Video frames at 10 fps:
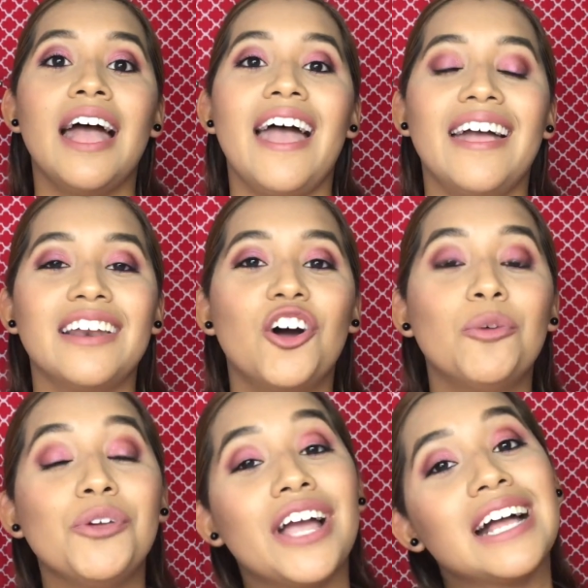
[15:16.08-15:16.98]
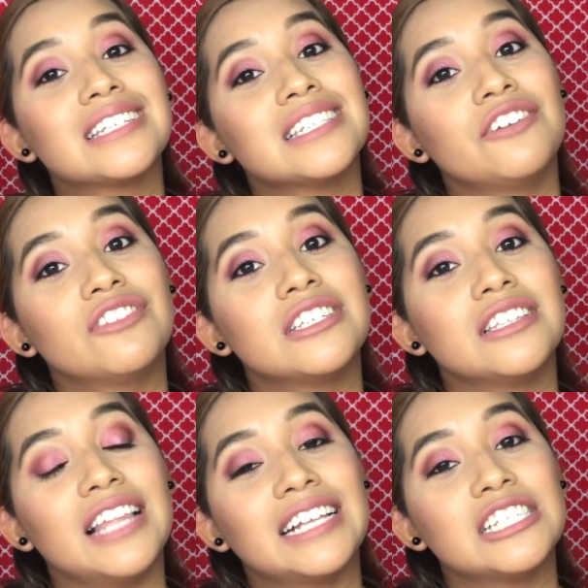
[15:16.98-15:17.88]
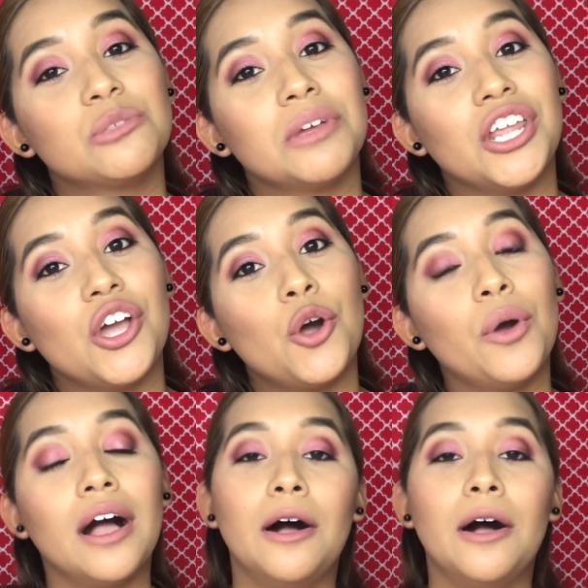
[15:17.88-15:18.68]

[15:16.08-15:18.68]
And hope you guys like this video.